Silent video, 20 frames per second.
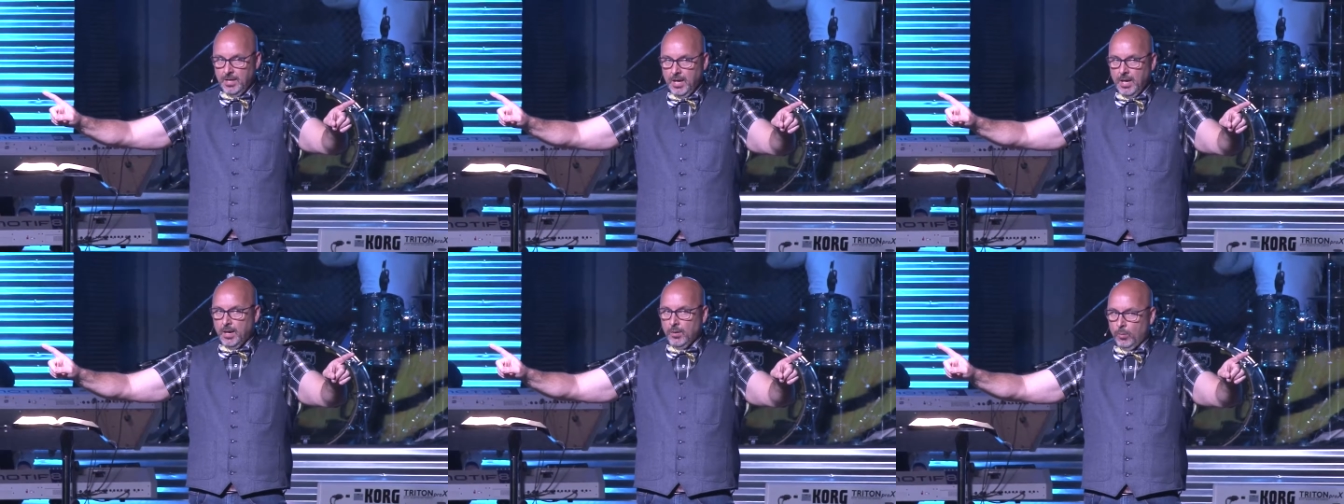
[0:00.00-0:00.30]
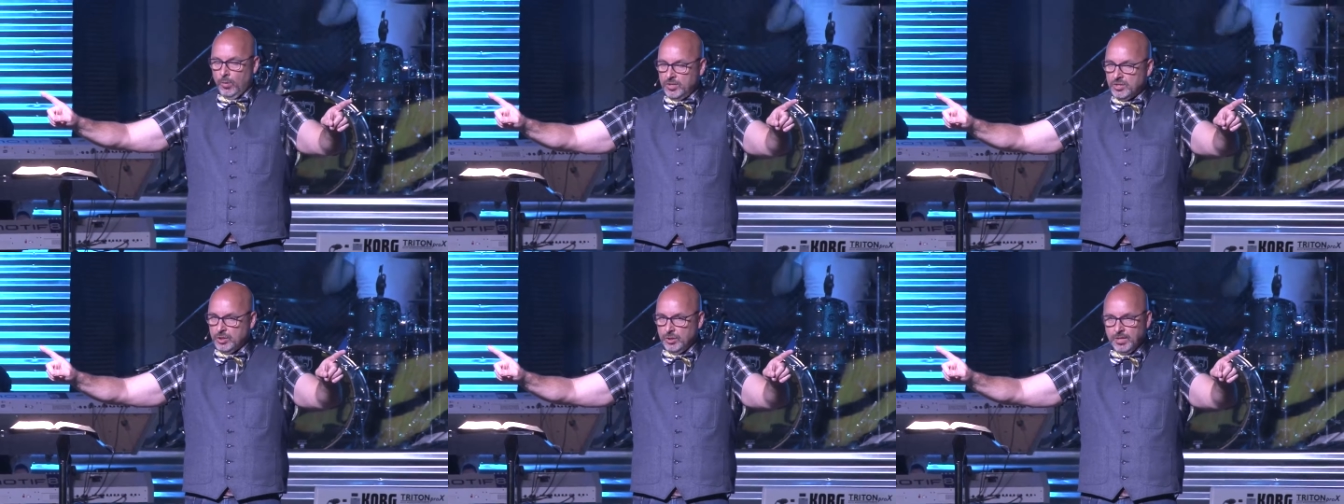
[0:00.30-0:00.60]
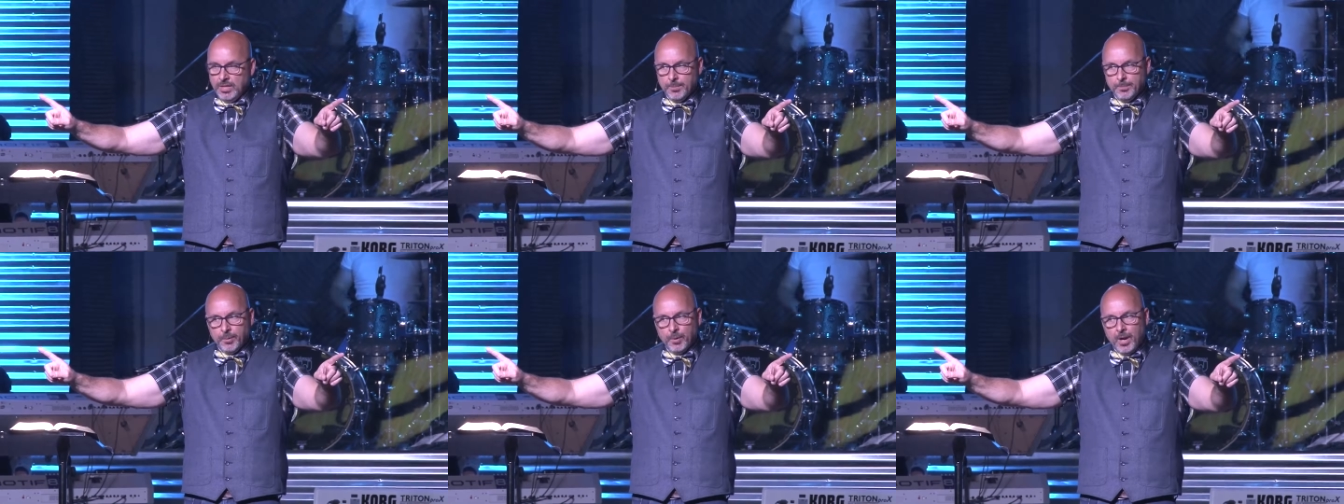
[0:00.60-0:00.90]
And once you
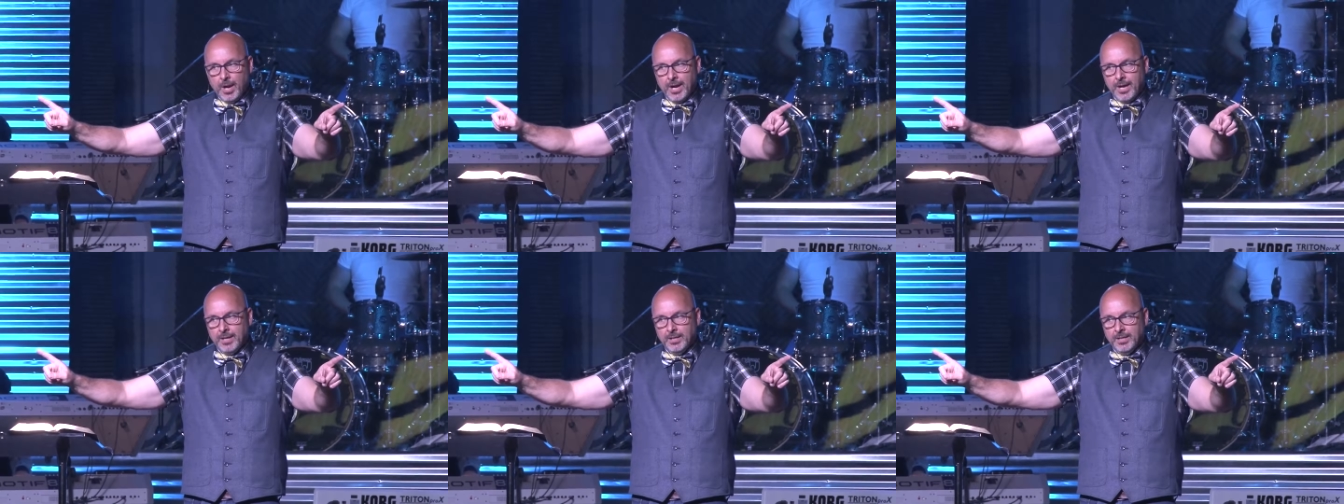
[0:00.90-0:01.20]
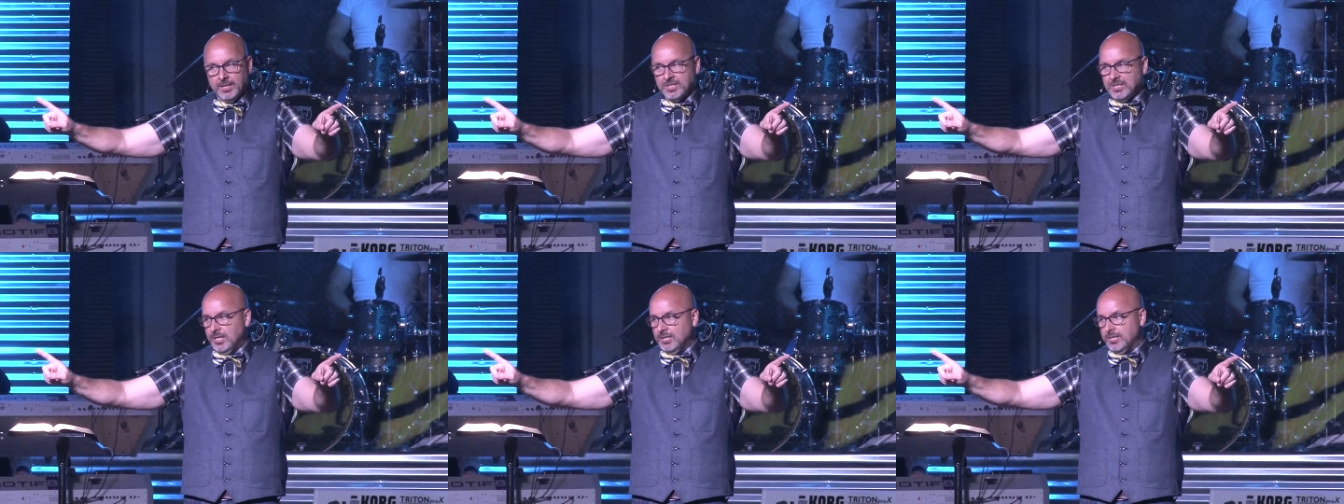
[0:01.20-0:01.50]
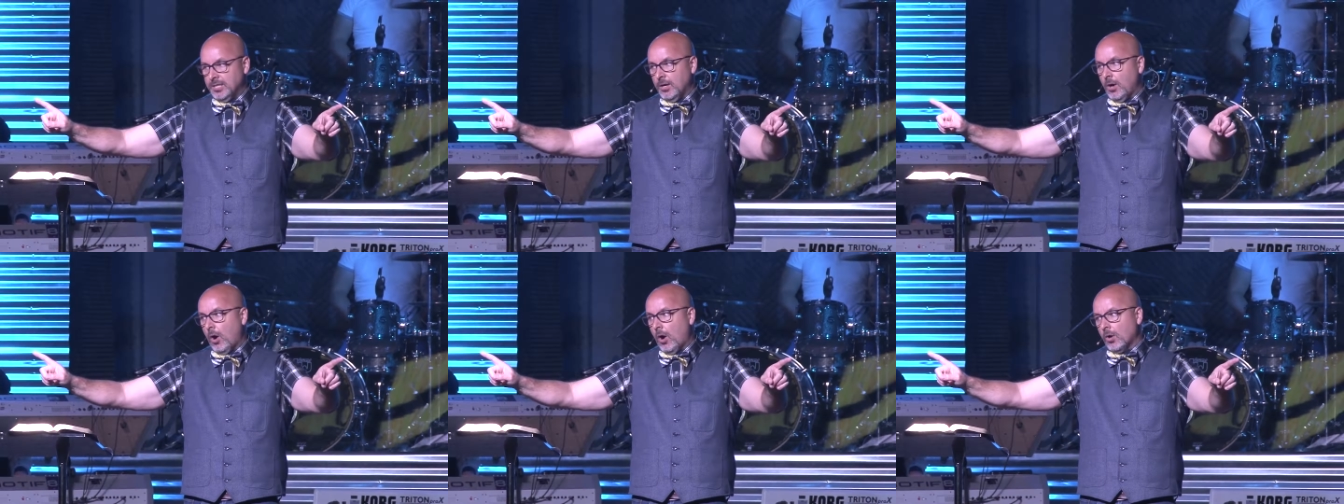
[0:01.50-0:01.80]
get pride, it's
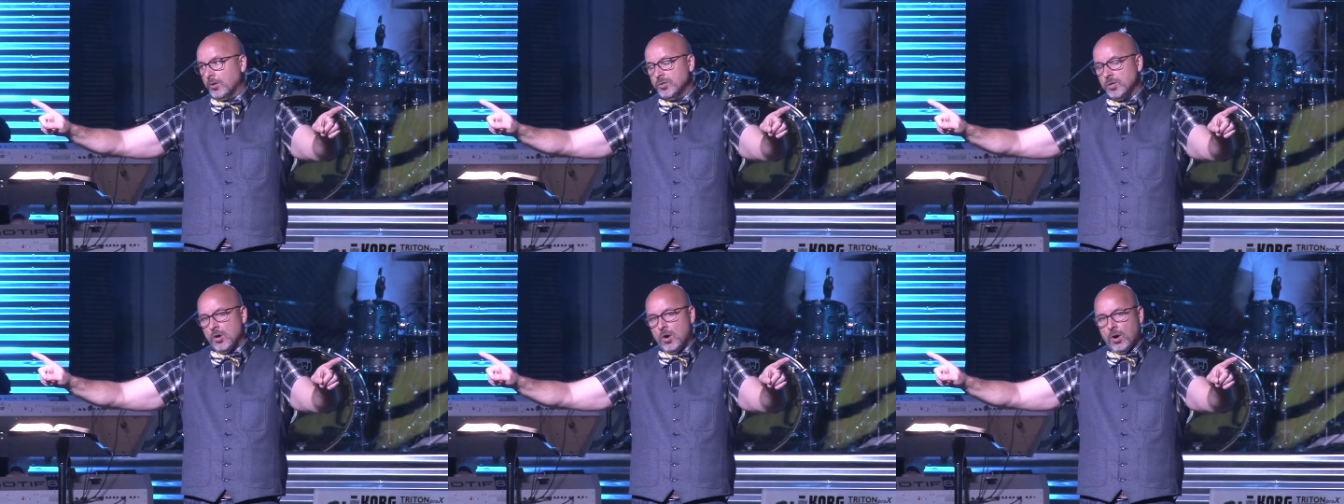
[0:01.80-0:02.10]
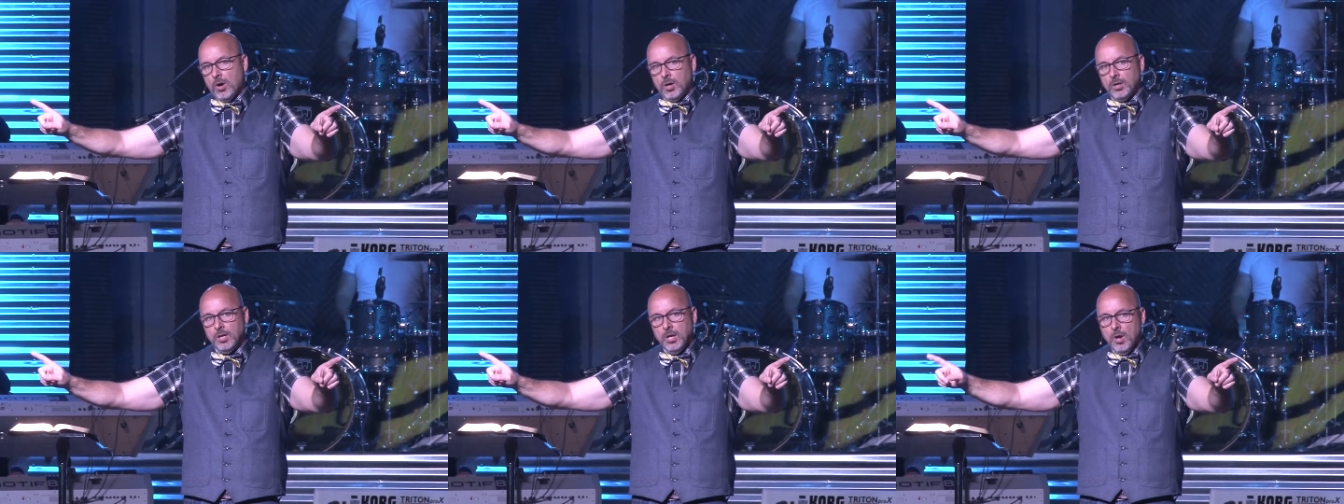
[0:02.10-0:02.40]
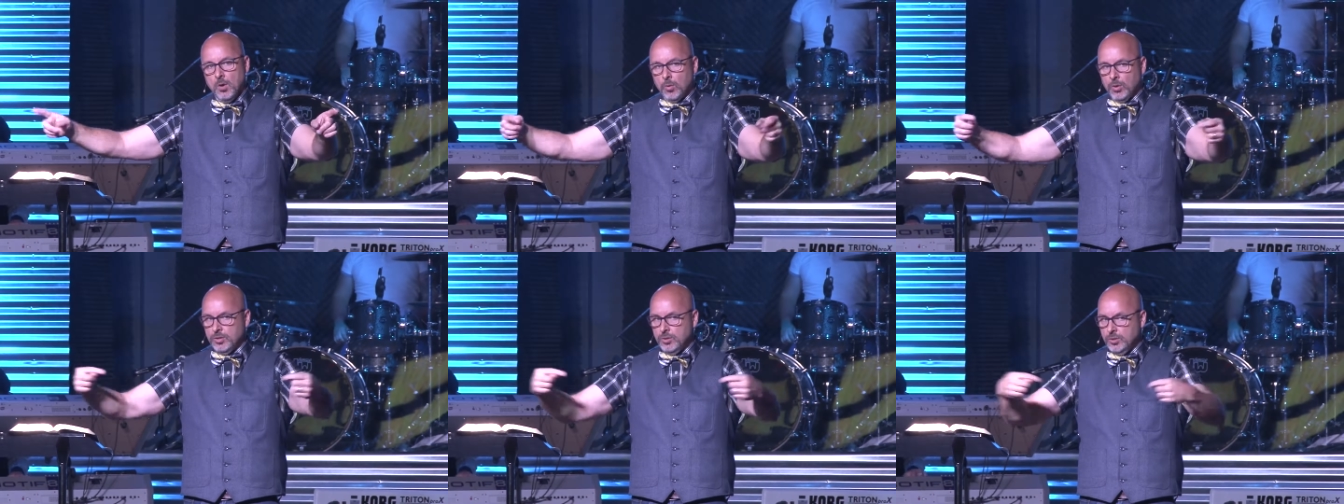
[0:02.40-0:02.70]
easy to harden your heart
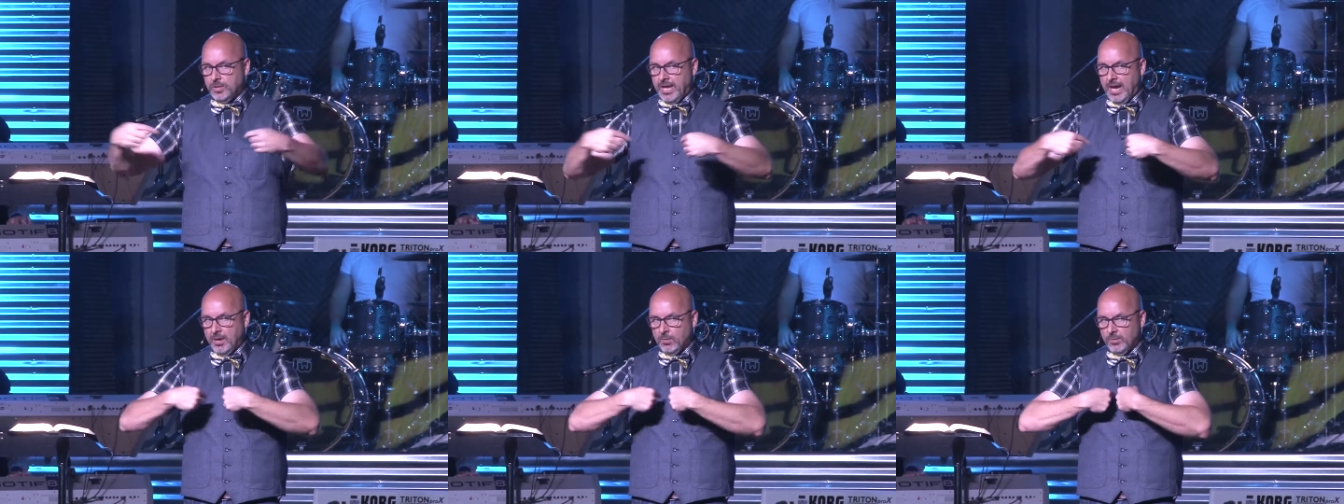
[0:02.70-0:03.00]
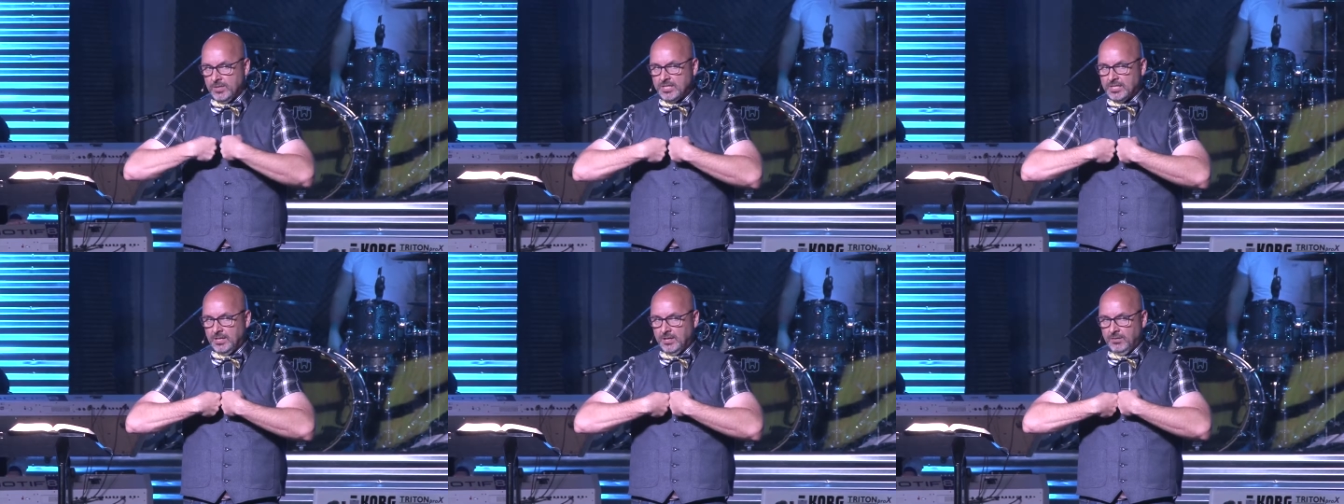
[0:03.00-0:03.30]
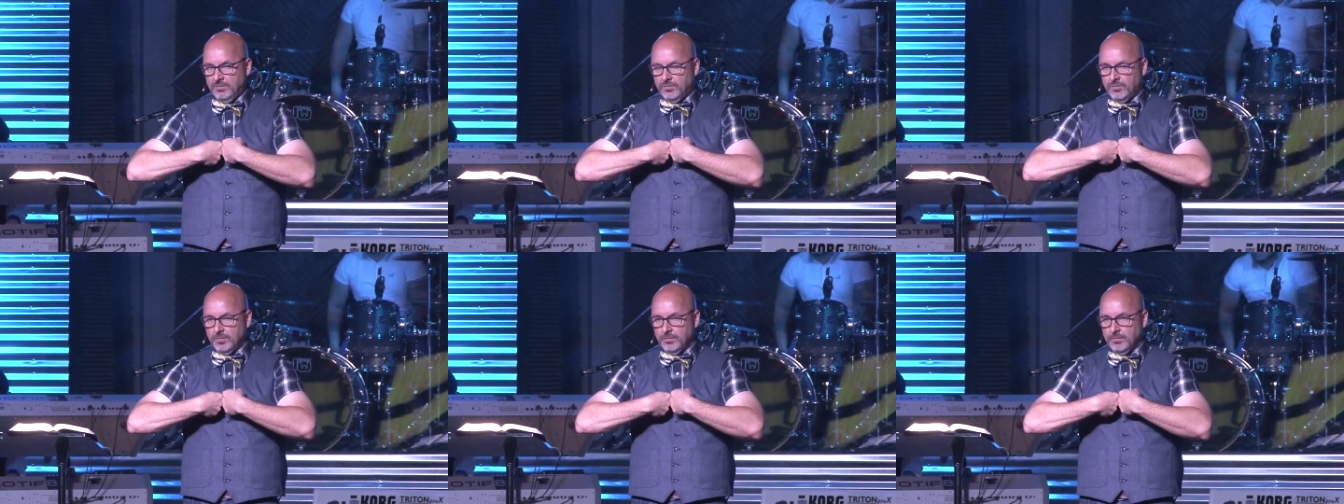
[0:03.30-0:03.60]
where you can't receive.